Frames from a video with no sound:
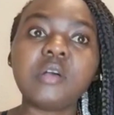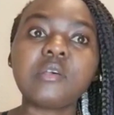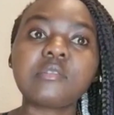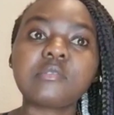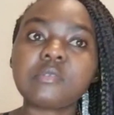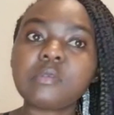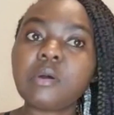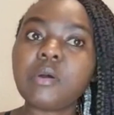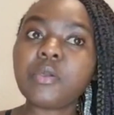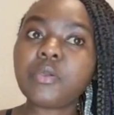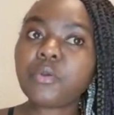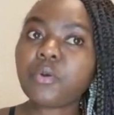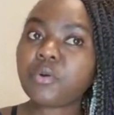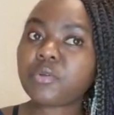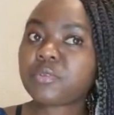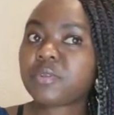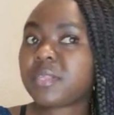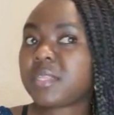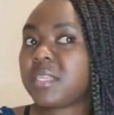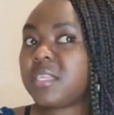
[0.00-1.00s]
So you
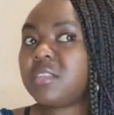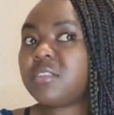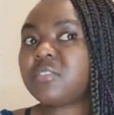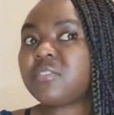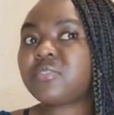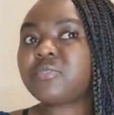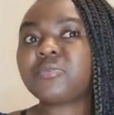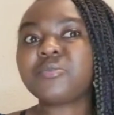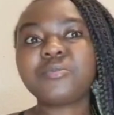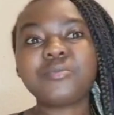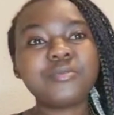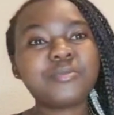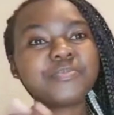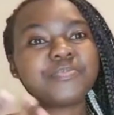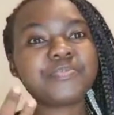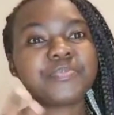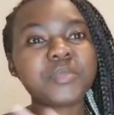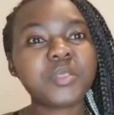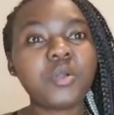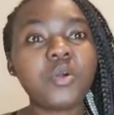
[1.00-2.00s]
also need to
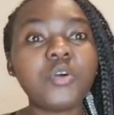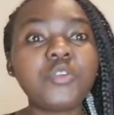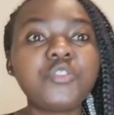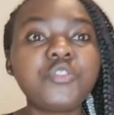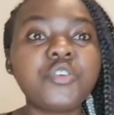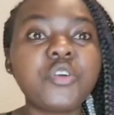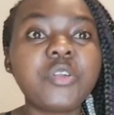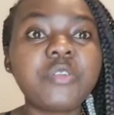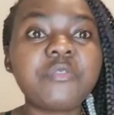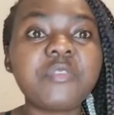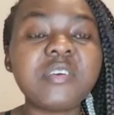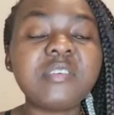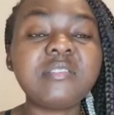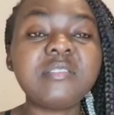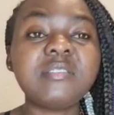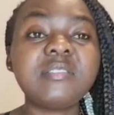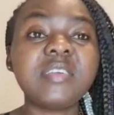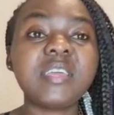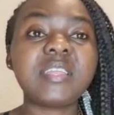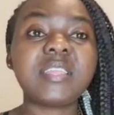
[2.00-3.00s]
go to your
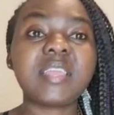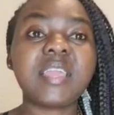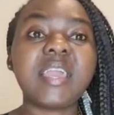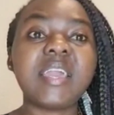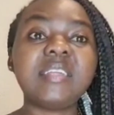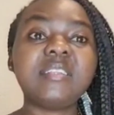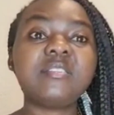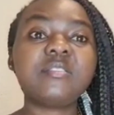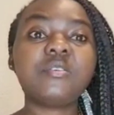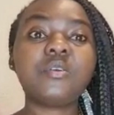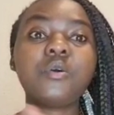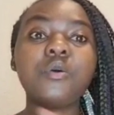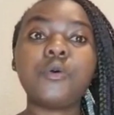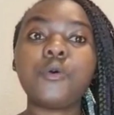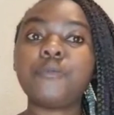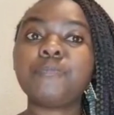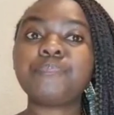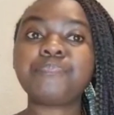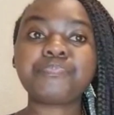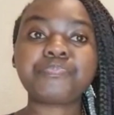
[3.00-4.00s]
university and get your